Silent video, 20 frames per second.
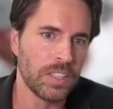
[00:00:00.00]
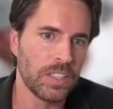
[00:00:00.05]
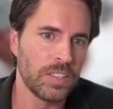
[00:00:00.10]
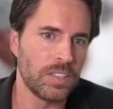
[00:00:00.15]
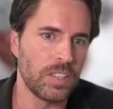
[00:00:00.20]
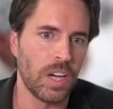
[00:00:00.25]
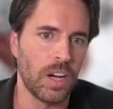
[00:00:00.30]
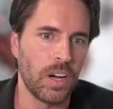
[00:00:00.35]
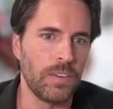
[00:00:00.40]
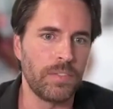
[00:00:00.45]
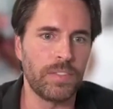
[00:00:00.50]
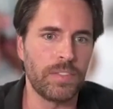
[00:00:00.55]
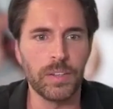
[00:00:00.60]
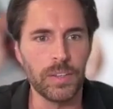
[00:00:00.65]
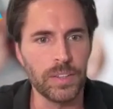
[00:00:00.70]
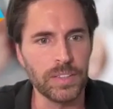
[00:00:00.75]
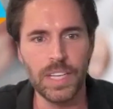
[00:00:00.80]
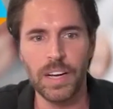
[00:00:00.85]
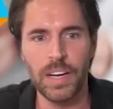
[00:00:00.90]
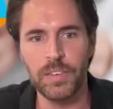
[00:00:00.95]
So if there
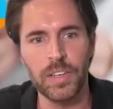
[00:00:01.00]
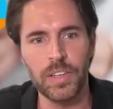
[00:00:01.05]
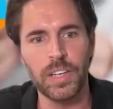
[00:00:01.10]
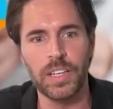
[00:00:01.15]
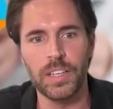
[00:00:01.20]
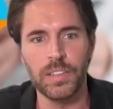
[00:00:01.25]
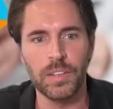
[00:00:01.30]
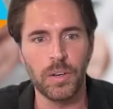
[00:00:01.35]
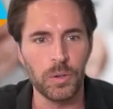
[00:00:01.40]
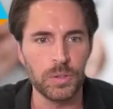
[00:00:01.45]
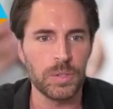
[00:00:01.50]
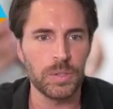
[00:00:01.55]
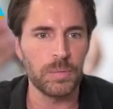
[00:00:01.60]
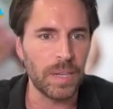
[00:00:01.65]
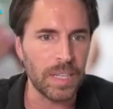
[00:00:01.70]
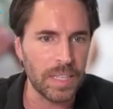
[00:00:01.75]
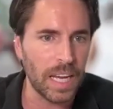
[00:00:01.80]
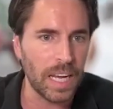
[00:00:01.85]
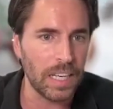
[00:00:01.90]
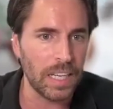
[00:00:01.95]
was ever an
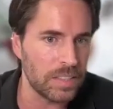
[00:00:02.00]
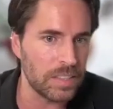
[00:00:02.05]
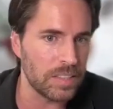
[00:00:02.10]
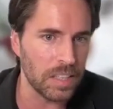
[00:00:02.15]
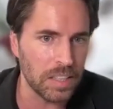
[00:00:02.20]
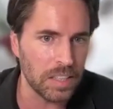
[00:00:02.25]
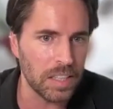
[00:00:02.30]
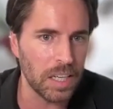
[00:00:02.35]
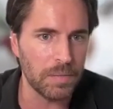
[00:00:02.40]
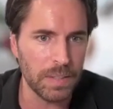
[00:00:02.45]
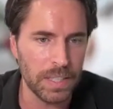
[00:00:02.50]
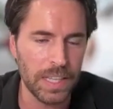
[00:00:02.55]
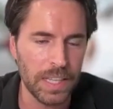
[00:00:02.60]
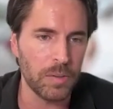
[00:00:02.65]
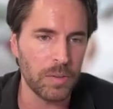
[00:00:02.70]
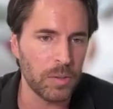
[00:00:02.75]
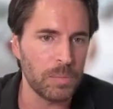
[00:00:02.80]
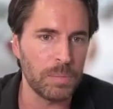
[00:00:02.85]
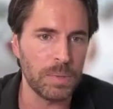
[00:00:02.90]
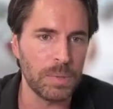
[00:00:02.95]
ultimate case study, I mean,
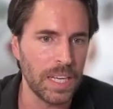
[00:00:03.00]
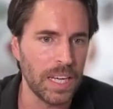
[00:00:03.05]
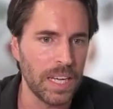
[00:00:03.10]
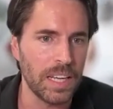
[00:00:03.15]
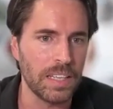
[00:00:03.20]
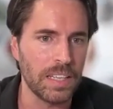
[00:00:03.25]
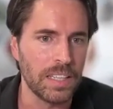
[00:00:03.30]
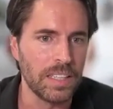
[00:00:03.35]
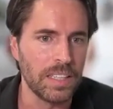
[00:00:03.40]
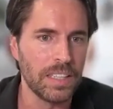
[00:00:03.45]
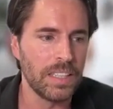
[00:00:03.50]
they would be it.